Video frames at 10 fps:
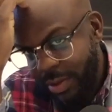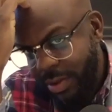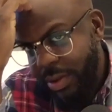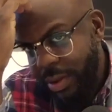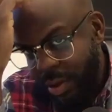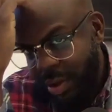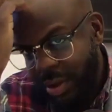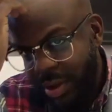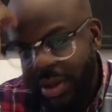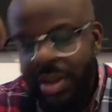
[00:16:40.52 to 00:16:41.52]
faxing your
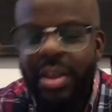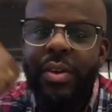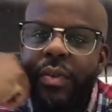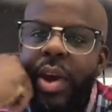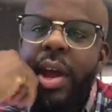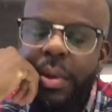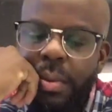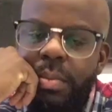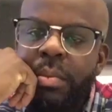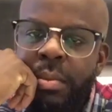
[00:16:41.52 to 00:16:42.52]
email and checking your
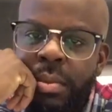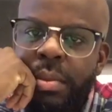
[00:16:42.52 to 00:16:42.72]
ID